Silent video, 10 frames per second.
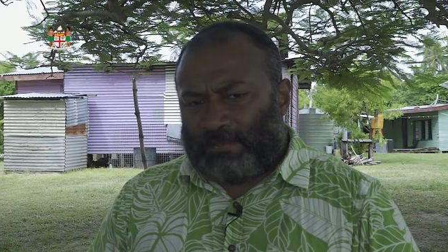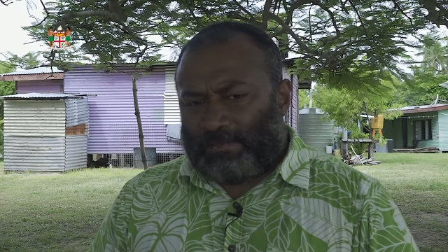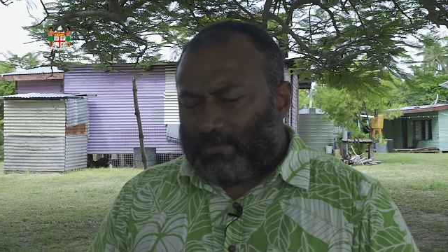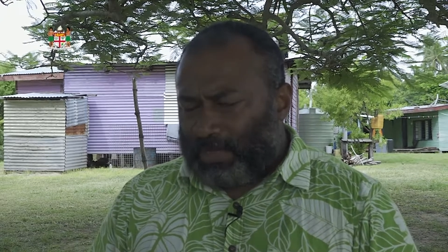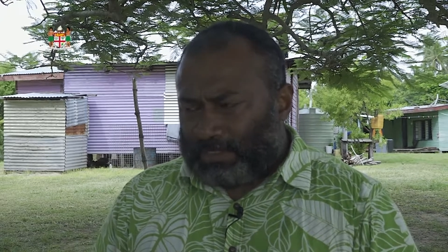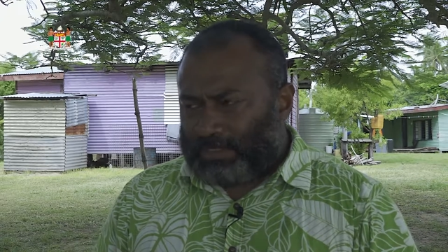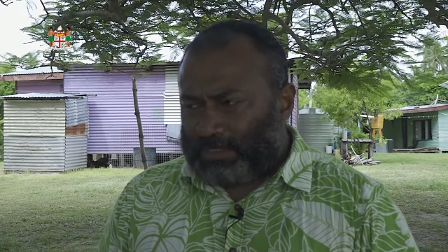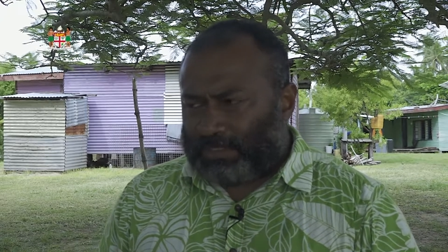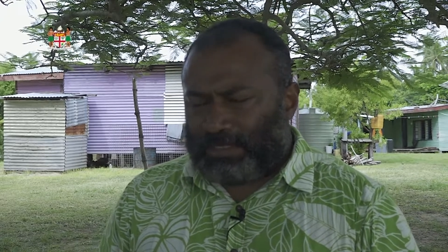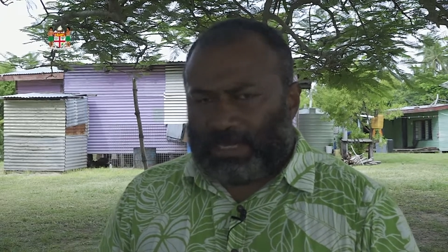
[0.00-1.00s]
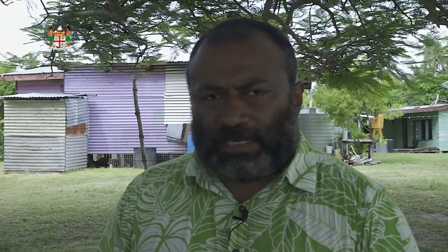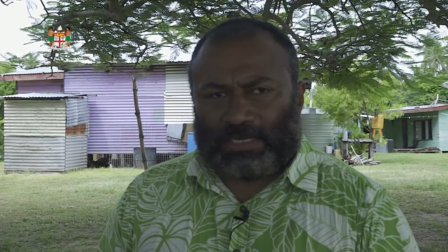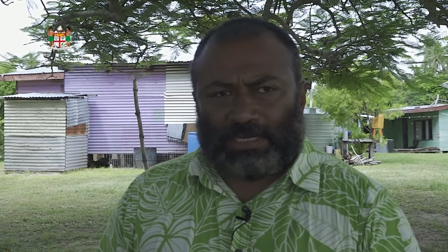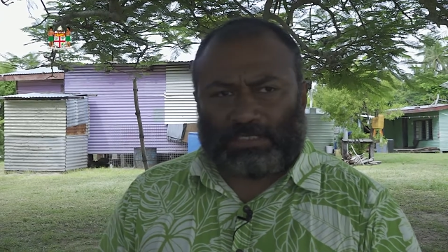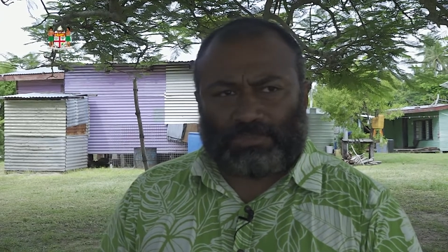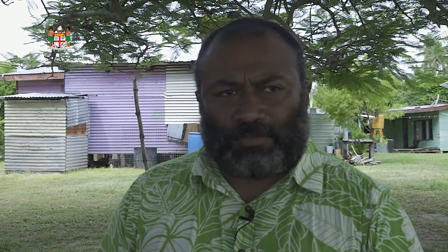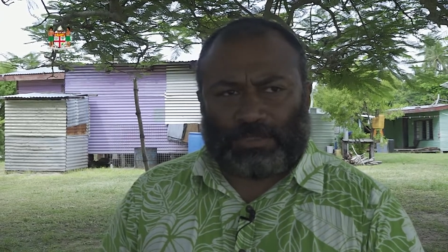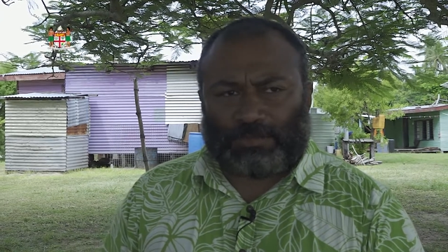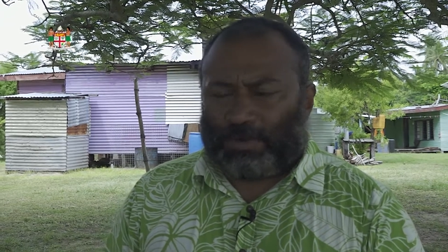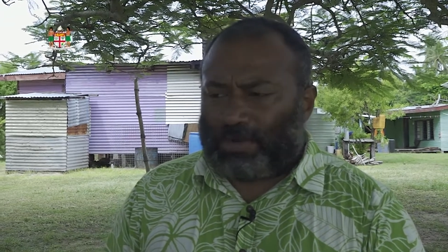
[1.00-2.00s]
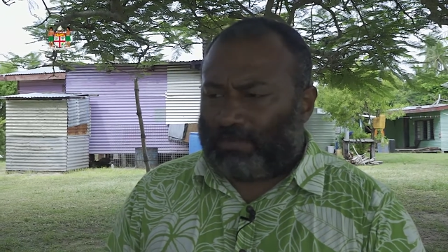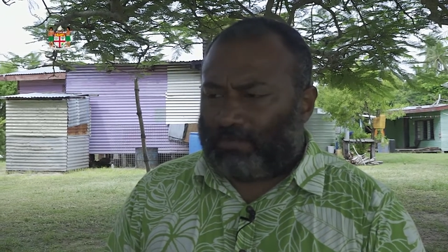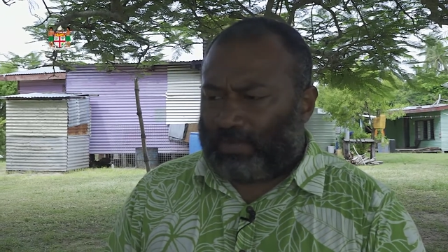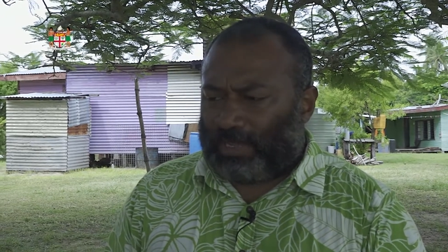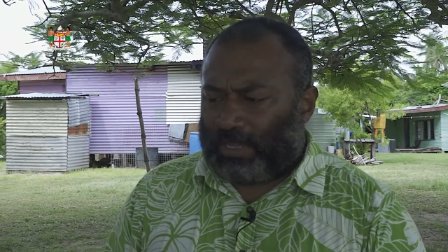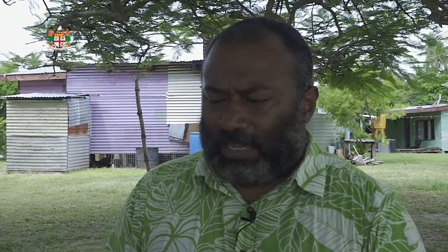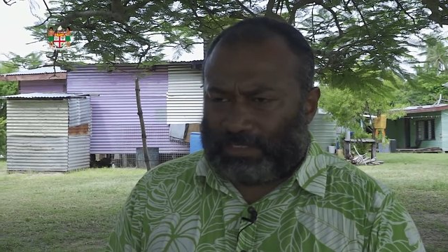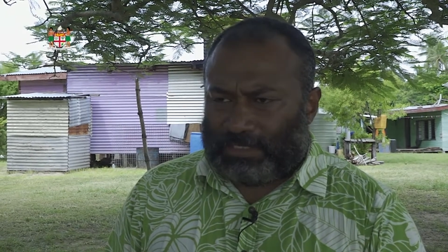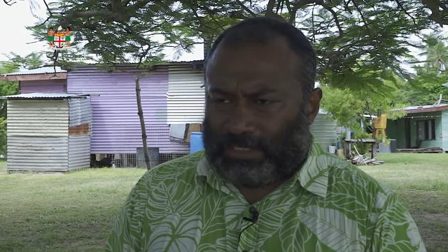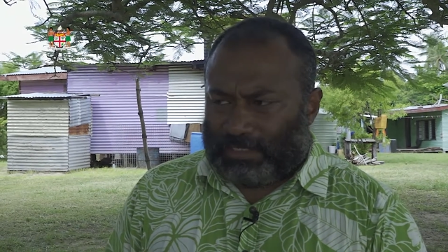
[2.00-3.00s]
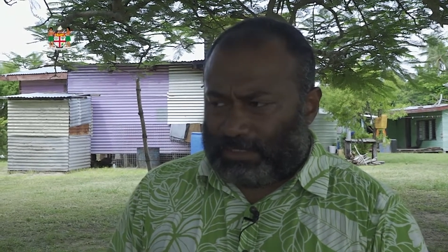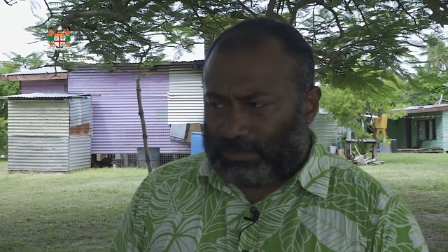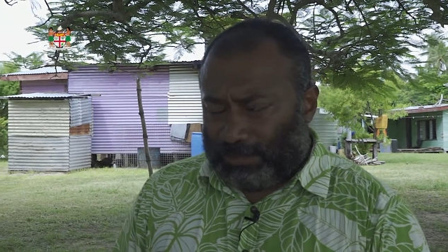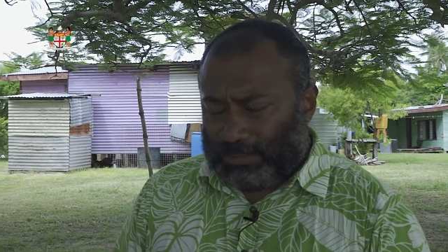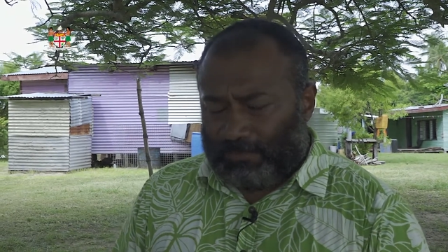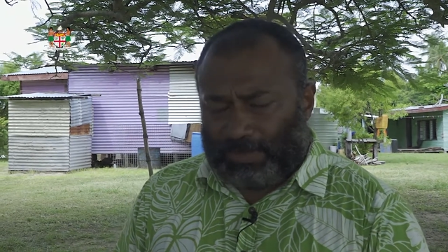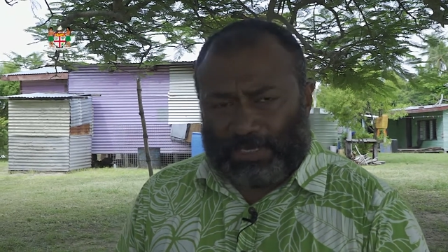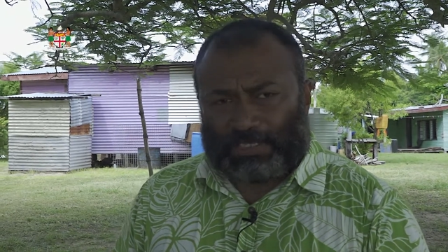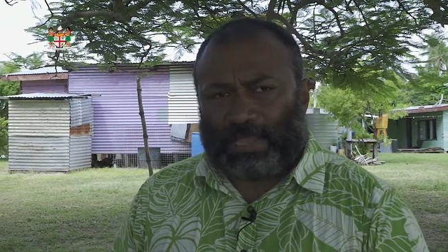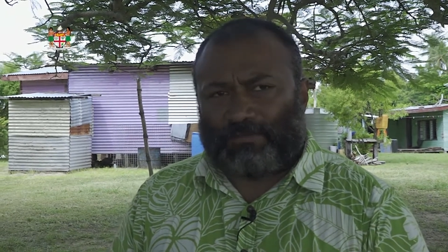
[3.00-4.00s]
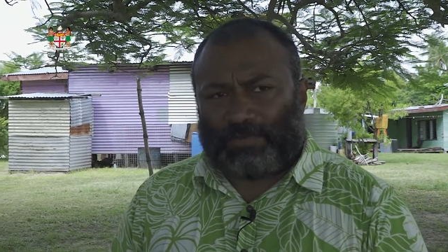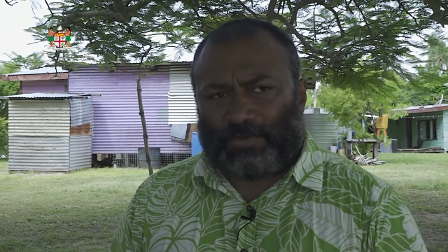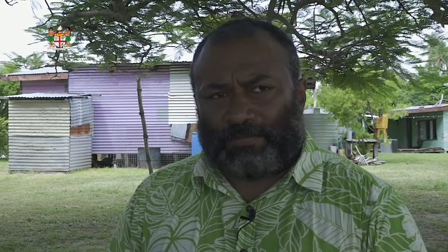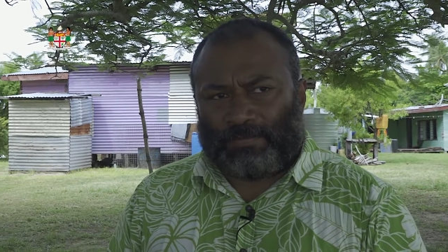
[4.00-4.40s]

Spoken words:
prevent and stop the spread of LTDs, specifically typhoid.